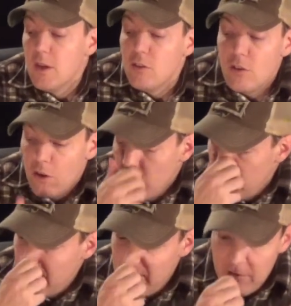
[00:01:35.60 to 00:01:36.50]

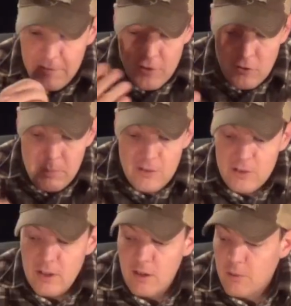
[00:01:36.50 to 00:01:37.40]
So the first piece
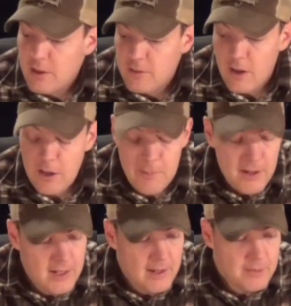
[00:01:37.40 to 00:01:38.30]
of gear we're going to talk
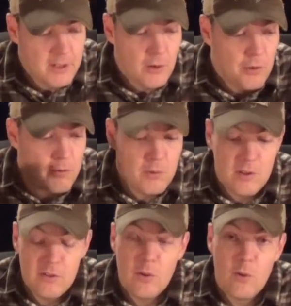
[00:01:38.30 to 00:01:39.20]
about, and I'm going to go through
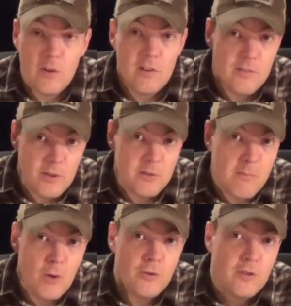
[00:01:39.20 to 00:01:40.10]
these in order of what's
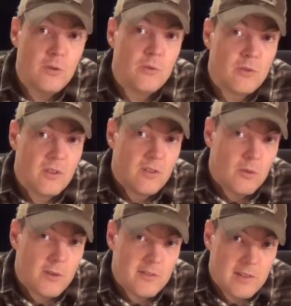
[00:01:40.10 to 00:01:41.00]
most used
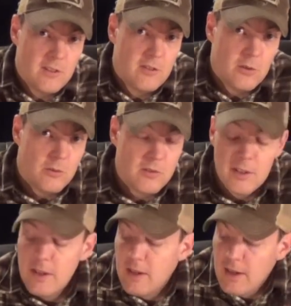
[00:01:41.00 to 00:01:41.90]
to what's least used.
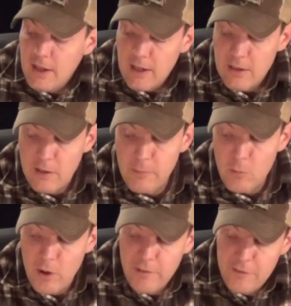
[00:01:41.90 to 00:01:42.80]
And number
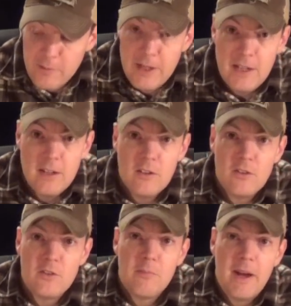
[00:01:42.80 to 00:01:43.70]
one for me
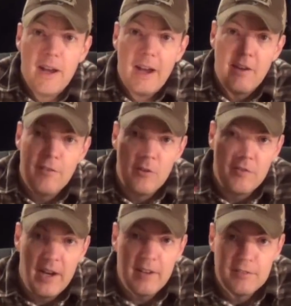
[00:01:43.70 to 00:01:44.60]
is my iPhone
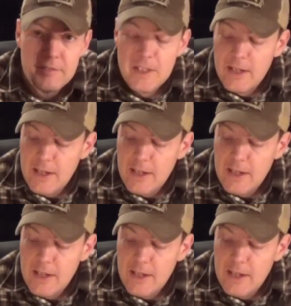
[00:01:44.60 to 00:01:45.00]
5.